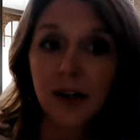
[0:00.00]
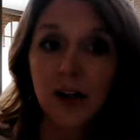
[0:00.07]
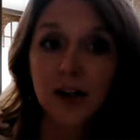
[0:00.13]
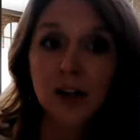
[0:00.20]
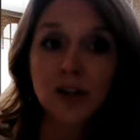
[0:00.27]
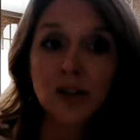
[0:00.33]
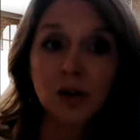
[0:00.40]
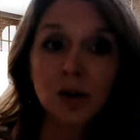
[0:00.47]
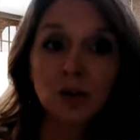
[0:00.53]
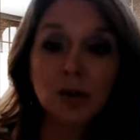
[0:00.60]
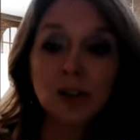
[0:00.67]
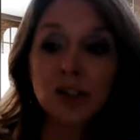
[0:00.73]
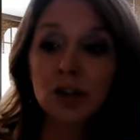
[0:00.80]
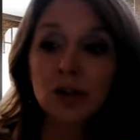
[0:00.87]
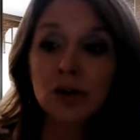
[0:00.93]
So you would
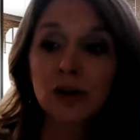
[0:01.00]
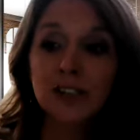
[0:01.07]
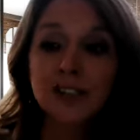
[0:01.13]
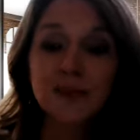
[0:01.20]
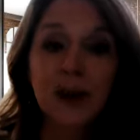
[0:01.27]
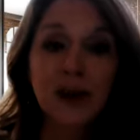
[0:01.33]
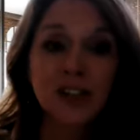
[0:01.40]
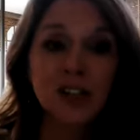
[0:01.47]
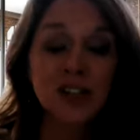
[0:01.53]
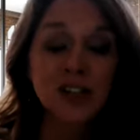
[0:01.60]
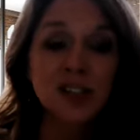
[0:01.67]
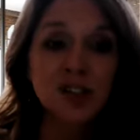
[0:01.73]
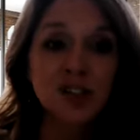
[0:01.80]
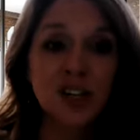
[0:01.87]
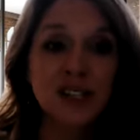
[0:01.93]
do your inspections
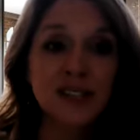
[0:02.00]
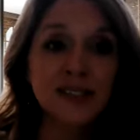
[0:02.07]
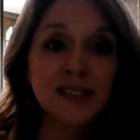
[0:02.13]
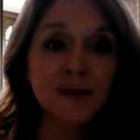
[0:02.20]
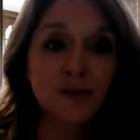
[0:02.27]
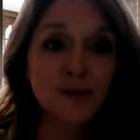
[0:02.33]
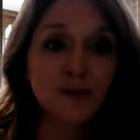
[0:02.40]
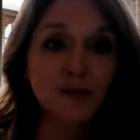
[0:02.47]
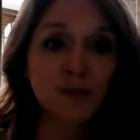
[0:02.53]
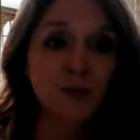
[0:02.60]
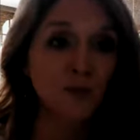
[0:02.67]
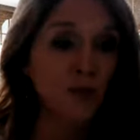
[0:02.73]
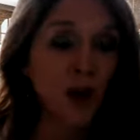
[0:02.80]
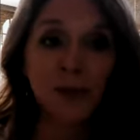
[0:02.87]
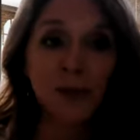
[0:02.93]
just
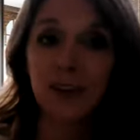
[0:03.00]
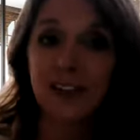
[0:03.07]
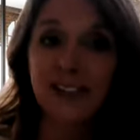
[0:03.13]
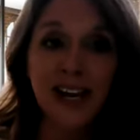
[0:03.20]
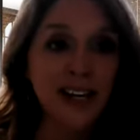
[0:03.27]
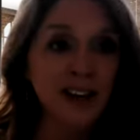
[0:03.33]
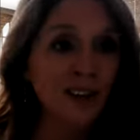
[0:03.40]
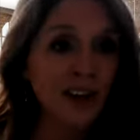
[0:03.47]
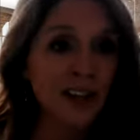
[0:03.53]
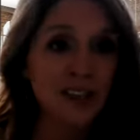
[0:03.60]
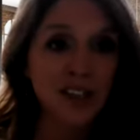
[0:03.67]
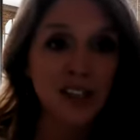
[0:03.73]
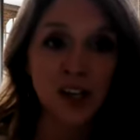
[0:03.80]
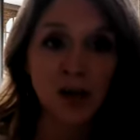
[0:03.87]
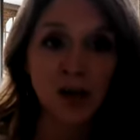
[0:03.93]
from the date of
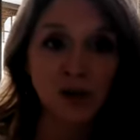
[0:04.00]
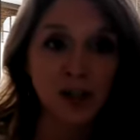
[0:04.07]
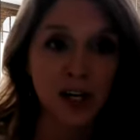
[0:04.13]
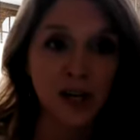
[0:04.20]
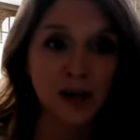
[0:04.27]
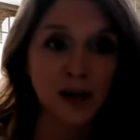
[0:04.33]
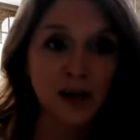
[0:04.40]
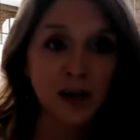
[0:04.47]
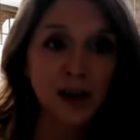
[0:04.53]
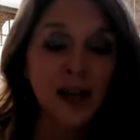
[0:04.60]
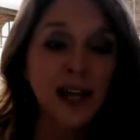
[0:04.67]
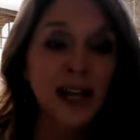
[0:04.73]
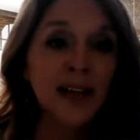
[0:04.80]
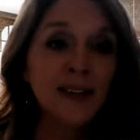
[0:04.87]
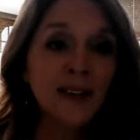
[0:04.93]
execution,
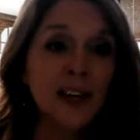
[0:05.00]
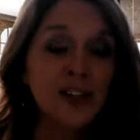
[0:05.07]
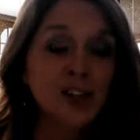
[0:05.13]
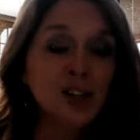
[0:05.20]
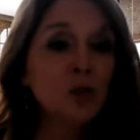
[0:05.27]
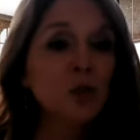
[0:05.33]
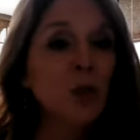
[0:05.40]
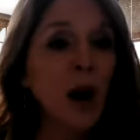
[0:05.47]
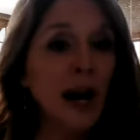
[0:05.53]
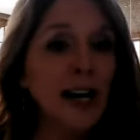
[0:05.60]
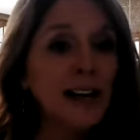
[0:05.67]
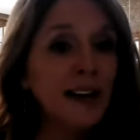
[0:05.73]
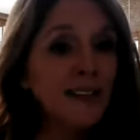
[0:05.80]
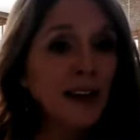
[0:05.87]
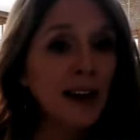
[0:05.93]
unless you write
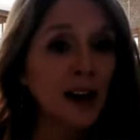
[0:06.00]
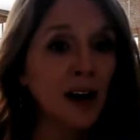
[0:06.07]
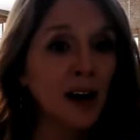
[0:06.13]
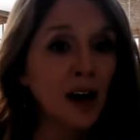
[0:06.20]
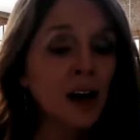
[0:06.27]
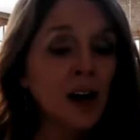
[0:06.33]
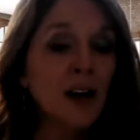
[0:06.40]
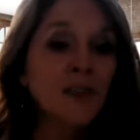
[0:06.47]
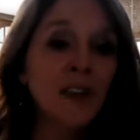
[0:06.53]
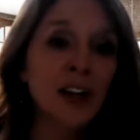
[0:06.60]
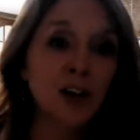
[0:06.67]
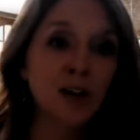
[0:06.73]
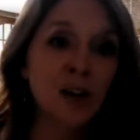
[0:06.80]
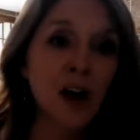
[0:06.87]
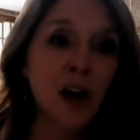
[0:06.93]
in there that
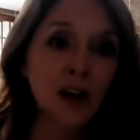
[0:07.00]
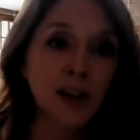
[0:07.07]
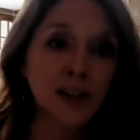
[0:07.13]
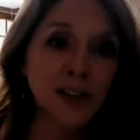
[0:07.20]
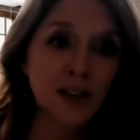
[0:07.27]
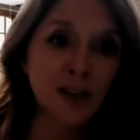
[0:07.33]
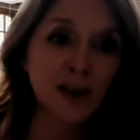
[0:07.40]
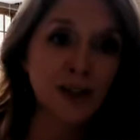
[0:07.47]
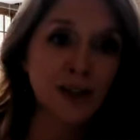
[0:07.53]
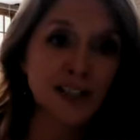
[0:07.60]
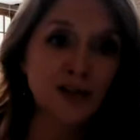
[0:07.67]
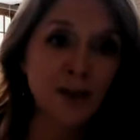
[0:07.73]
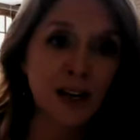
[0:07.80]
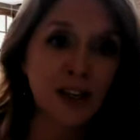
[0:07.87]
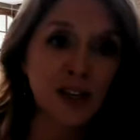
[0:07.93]
you're not going to do your
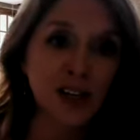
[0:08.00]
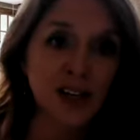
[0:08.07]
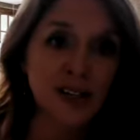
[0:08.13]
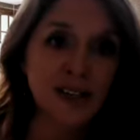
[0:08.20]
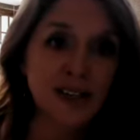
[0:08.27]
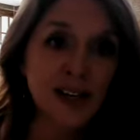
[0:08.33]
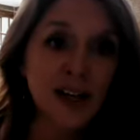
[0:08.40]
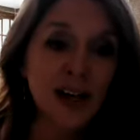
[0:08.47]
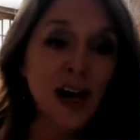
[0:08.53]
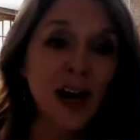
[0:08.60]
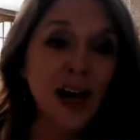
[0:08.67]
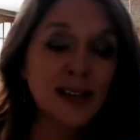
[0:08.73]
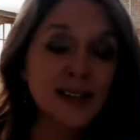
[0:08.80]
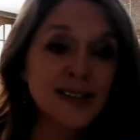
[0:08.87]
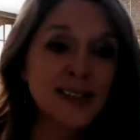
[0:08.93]
inspections
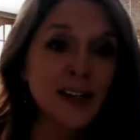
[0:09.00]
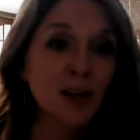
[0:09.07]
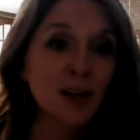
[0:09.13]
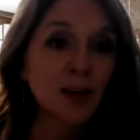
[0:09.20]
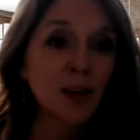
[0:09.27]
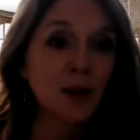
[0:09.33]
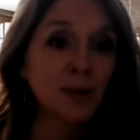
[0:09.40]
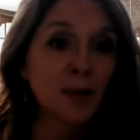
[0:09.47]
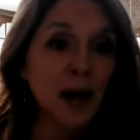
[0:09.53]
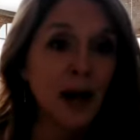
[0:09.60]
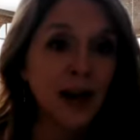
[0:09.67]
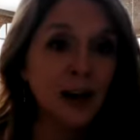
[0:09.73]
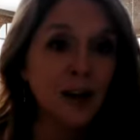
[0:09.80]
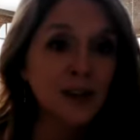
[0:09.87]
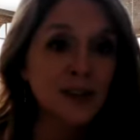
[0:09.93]
until your
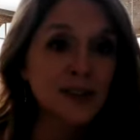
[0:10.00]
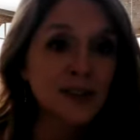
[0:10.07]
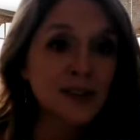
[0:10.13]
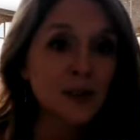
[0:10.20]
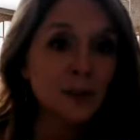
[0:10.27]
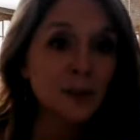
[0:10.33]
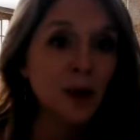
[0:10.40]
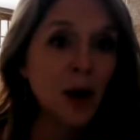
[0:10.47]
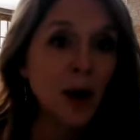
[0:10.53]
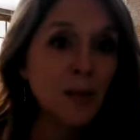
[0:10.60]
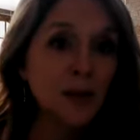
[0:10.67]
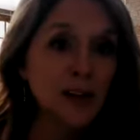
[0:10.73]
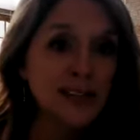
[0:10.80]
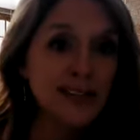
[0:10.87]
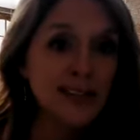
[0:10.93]
buyer's
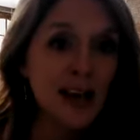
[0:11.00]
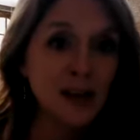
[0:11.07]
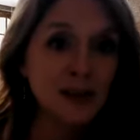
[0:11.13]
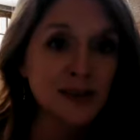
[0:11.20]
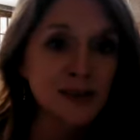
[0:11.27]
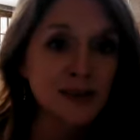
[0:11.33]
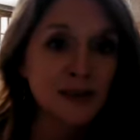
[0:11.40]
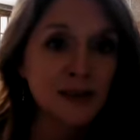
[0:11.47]
property sells.